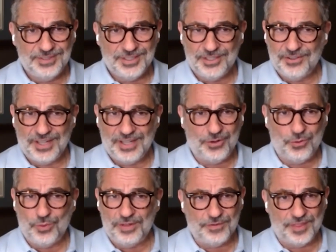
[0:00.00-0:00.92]
I
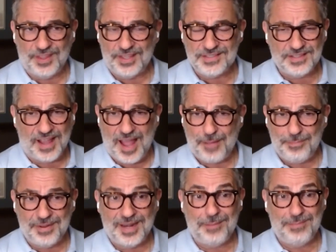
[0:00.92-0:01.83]
don't wait for things to
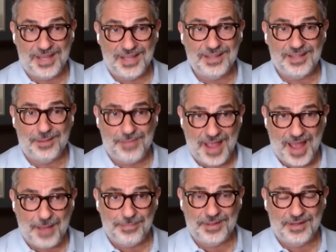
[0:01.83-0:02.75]
happen. I make them
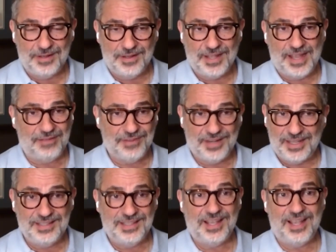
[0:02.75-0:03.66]
happen. I have an
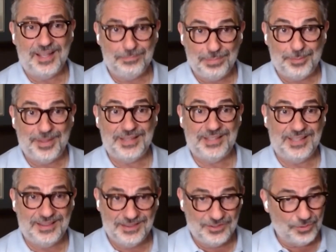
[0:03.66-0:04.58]
idea. I implement
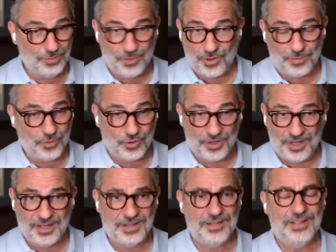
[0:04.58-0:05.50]
it tomorrow
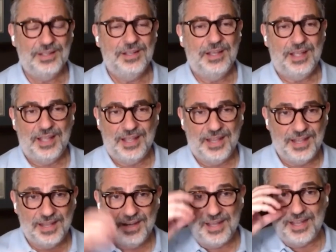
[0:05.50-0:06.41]
morning
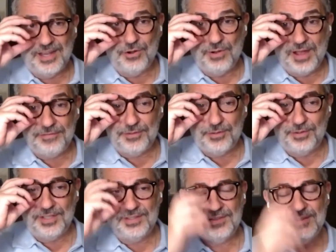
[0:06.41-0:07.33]
and I go
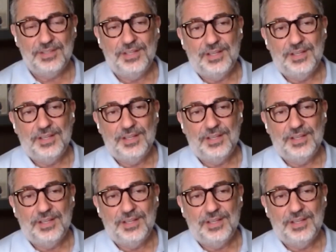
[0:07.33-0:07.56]
after it.